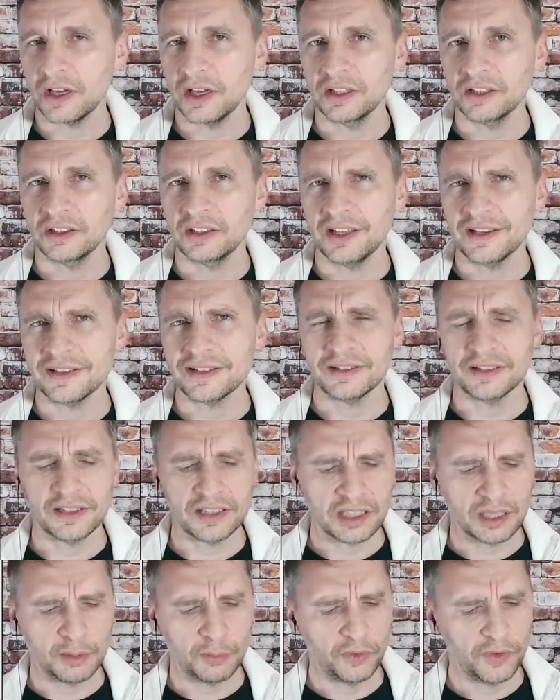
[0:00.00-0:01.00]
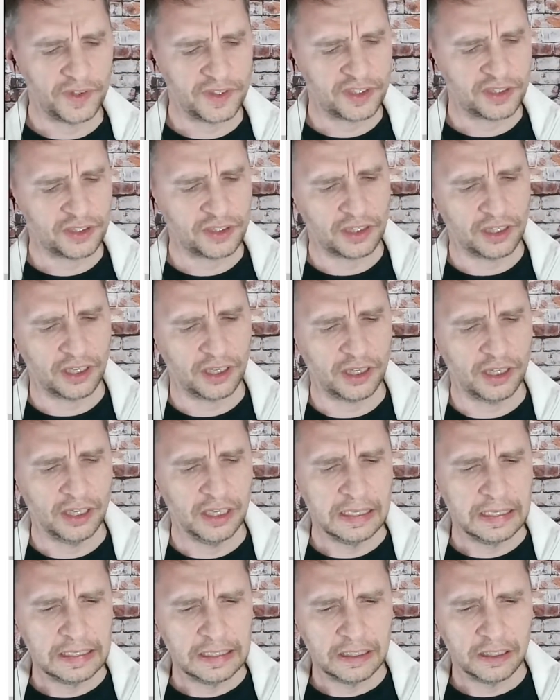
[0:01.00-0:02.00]
testing some of its
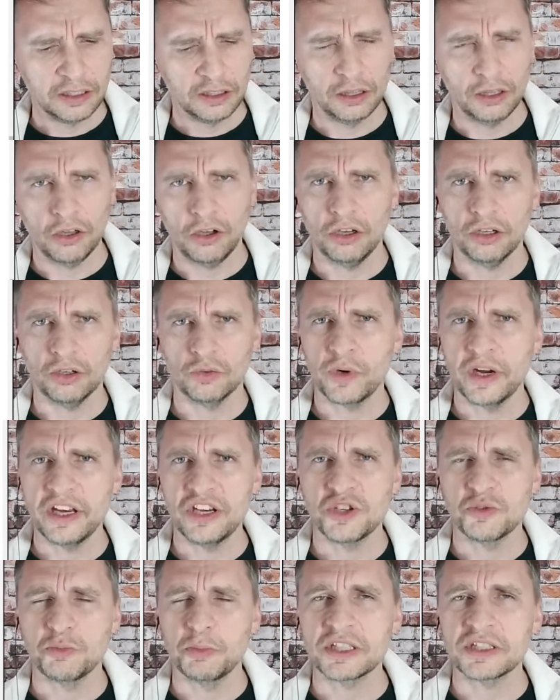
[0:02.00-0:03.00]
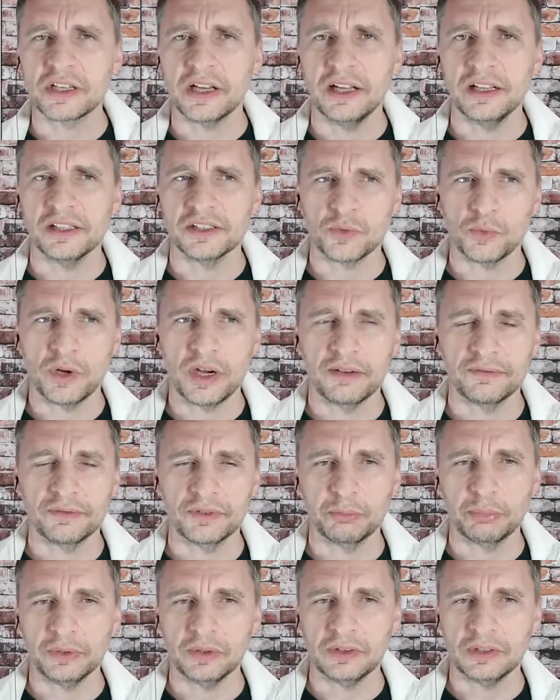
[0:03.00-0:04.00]
long-range missiles or
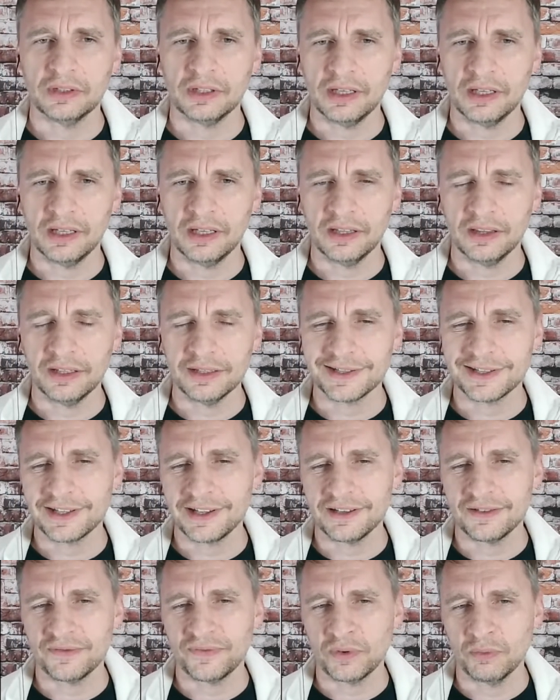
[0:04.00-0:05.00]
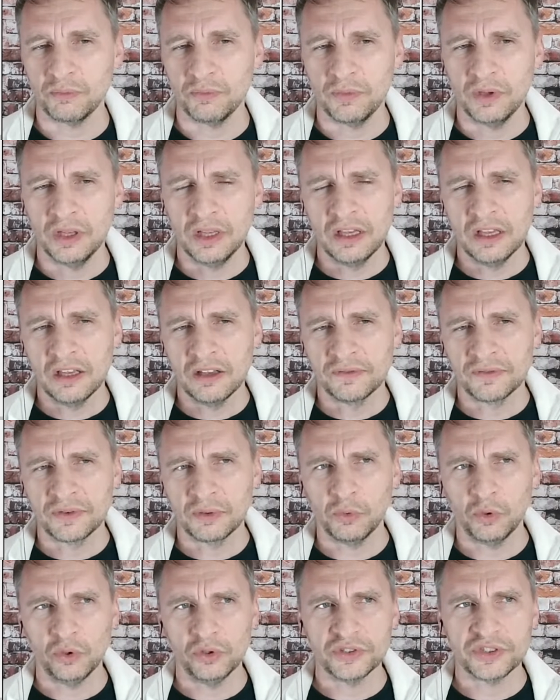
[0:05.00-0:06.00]
whatever. But this kid from
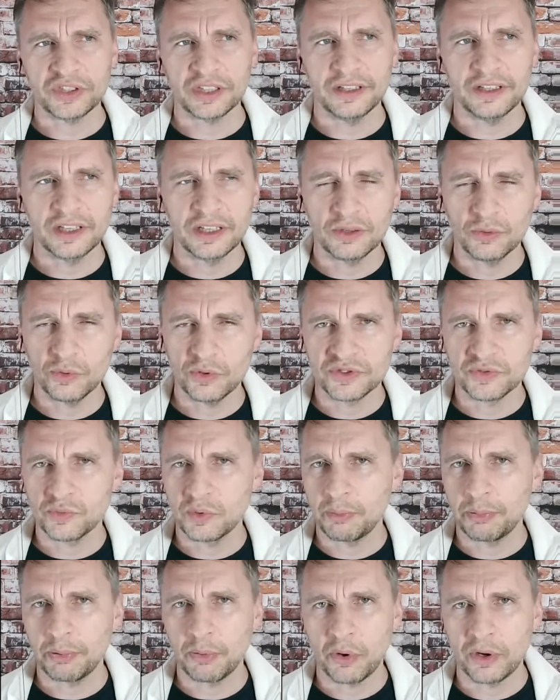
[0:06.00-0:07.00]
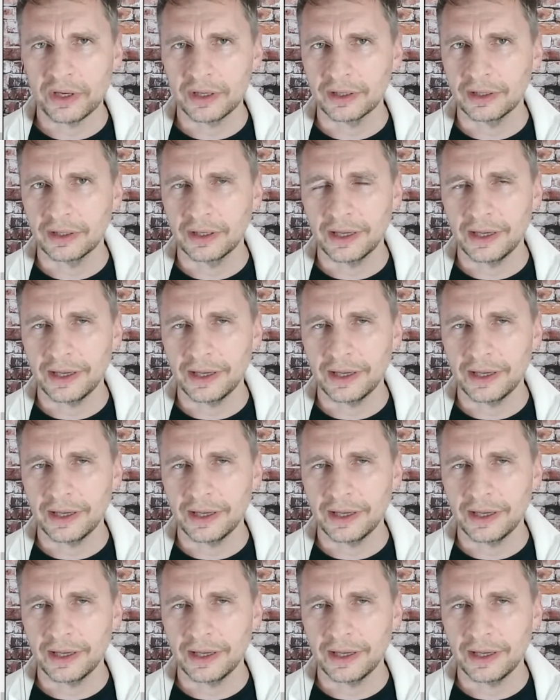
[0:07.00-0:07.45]
Ulsan here was reporting,